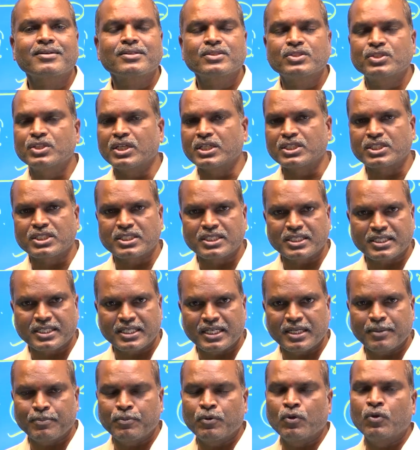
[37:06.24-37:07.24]

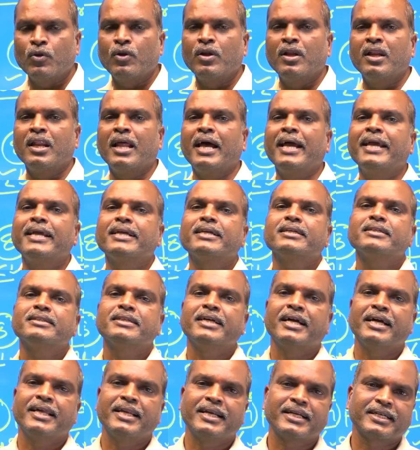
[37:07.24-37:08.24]
justicable like
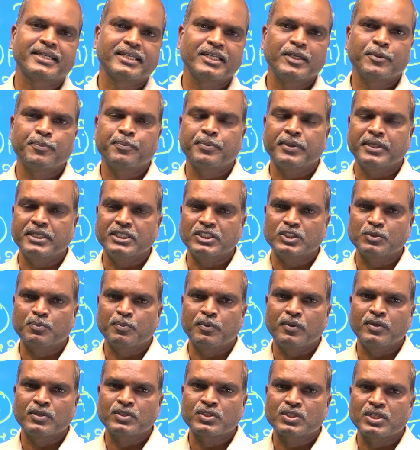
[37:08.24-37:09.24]
directive
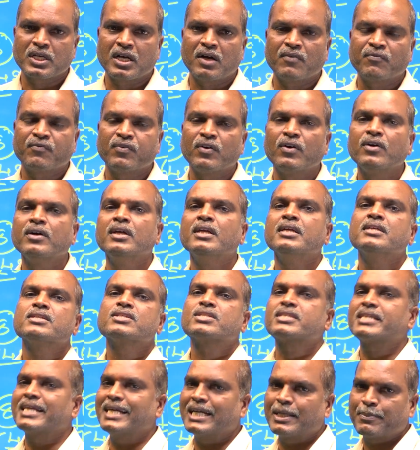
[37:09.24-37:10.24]
principles of
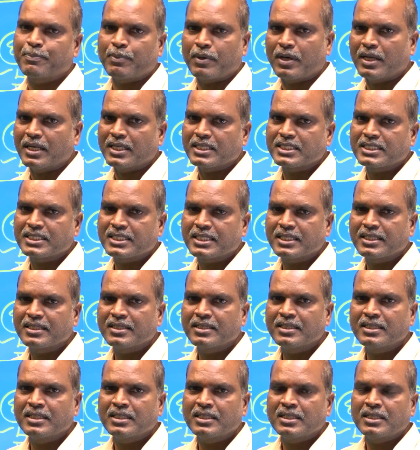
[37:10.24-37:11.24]
state policy.
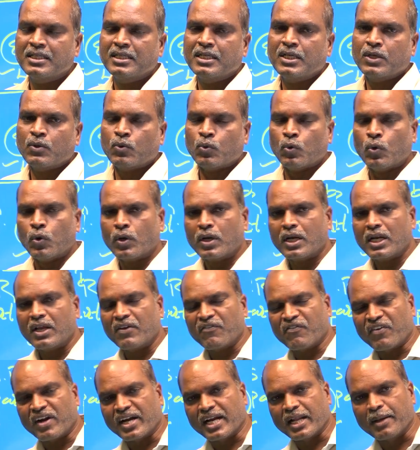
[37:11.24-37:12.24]
Only
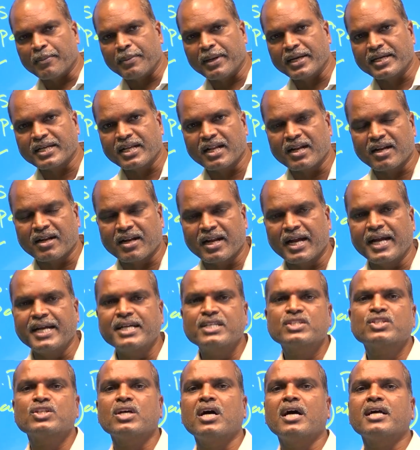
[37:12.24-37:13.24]
fundamental
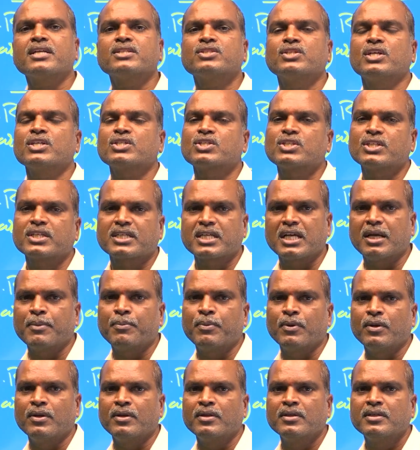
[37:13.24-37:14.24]
rights are
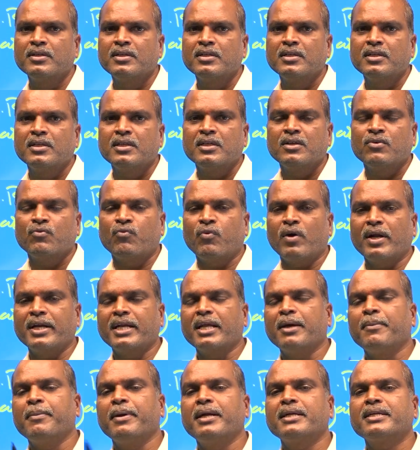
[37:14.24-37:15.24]
justicable.
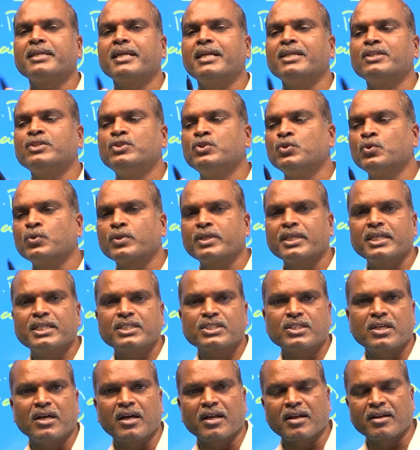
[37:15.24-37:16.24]
Fundamental
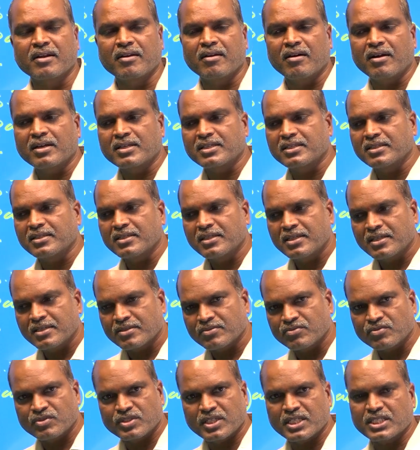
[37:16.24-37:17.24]
duties are not
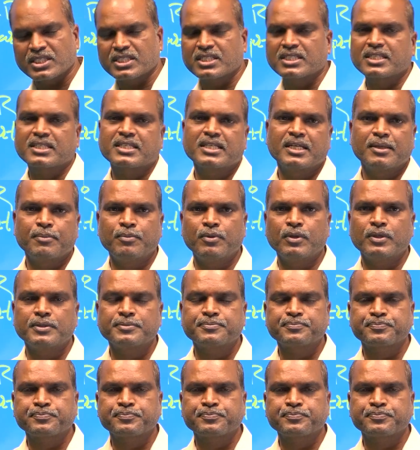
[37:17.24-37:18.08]
justicable.